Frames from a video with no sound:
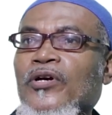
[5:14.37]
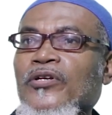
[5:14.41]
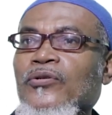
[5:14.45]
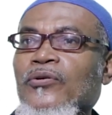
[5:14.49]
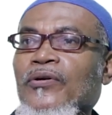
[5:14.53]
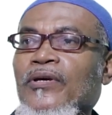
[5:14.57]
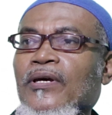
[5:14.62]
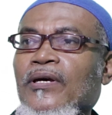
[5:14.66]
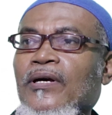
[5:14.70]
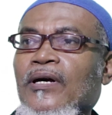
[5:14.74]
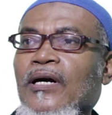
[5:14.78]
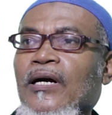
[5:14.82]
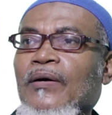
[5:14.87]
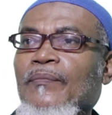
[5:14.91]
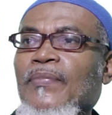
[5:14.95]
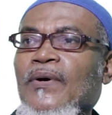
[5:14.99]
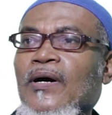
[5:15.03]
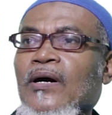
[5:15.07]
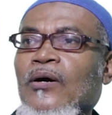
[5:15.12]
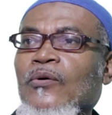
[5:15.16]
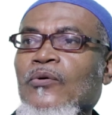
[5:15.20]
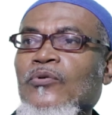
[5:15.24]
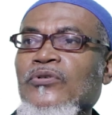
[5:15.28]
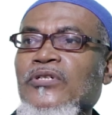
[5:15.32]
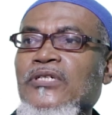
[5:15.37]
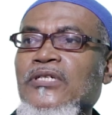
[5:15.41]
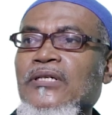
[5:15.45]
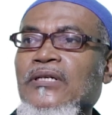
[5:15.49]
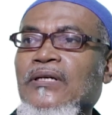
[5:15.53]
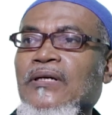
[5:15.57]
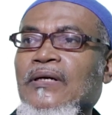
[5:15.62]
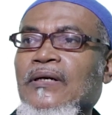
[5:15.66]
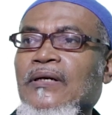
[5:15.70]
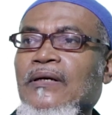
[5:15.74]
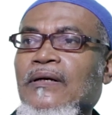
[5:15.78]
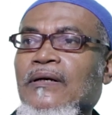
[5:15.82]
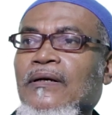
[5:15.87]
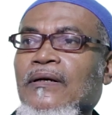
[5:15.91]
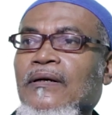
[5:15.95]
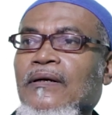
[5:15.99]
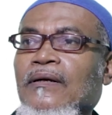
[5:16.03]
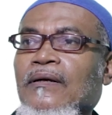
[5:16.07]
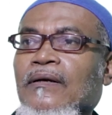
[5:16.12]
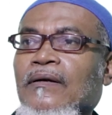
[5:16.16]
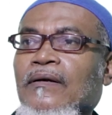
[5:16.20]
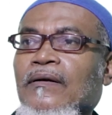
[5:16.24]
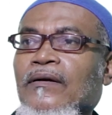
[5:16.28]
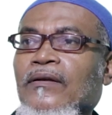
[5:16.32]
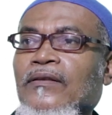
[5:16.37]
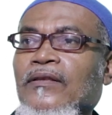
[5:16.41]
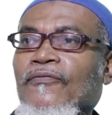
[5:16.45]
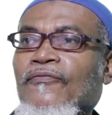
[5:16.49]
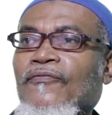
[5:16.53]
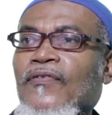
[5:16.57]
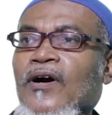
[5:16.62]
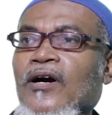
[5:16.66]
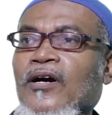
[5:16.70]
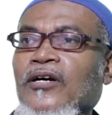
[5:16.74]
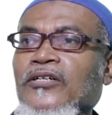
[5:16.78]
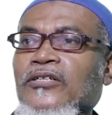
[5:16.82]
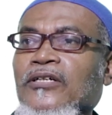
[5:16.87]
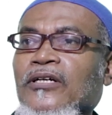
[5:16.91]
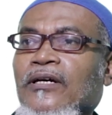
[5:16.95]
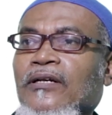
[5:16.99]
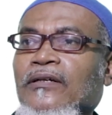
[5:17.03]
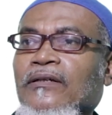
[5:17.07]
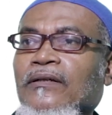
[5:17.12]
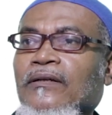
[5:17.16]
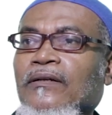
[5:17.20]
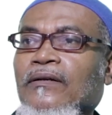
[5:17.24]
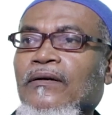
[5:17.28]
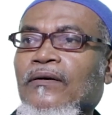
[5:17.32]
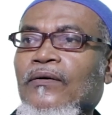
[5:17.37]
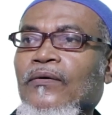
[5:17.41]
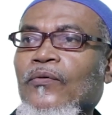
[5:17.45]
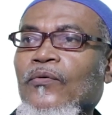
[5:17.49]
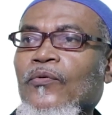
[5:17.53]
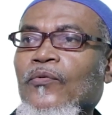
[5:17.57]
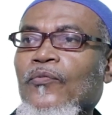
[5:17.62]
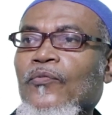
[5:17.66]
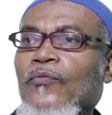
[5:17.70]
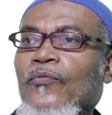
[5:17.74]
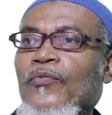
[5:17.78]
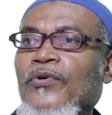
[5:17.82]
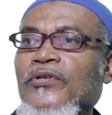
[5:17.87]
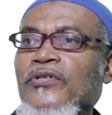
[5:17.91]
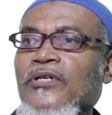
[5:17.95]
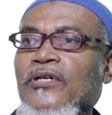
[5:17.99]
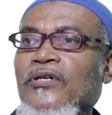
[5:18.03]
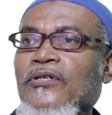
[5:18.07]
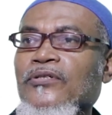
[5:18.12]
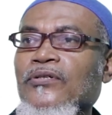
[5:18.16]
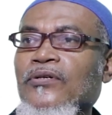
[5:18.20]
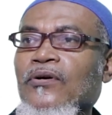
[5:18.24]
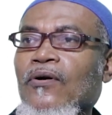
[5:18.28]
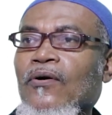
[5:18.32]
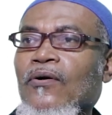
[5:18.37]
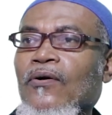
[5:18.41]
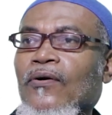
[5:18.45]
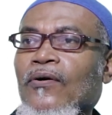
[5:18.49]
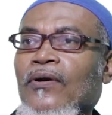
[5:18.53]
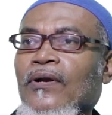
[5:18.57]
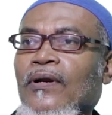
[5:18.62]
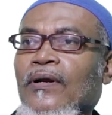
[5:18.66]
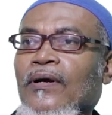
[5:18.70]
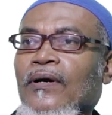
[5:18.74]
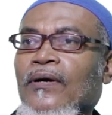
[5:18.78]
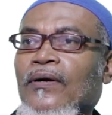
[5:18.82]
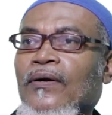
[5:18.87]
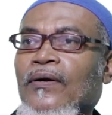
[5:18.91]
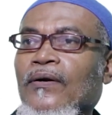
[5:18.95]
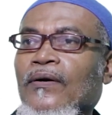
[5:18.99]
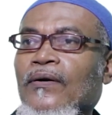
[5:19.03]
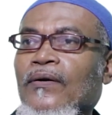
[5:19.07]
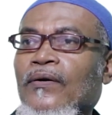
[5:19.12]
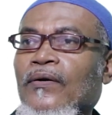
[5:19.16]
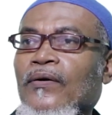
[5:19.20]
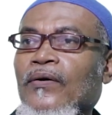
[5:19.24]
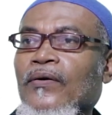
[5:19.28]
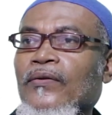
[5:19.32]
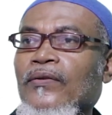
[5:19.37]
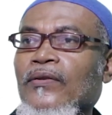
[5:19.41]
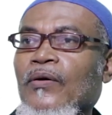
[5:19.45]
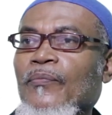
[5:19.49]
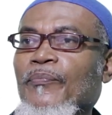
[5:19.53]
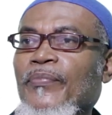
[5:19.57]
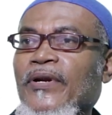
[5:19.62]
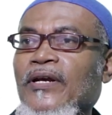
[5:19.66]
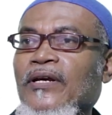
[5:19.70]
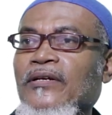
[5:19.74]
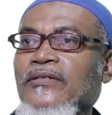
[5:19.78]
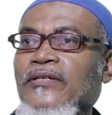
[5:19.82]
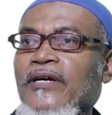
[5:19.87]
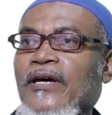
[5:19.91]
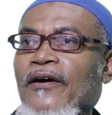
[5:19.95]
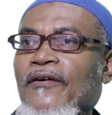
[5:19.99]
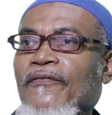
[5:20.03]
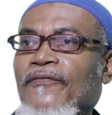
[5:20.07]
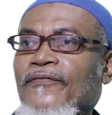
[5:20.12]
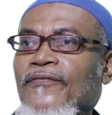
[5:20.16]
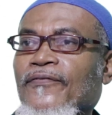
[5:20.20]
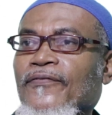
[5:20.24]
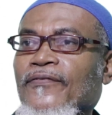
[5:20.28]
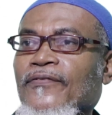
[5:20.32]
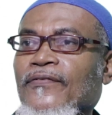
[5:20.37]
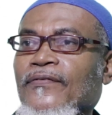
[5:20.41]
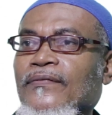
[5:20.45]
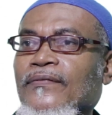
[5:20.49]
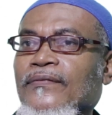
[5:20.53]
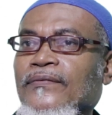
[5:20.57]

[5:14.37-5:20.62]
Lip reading: we are talking about the function which is called the printf.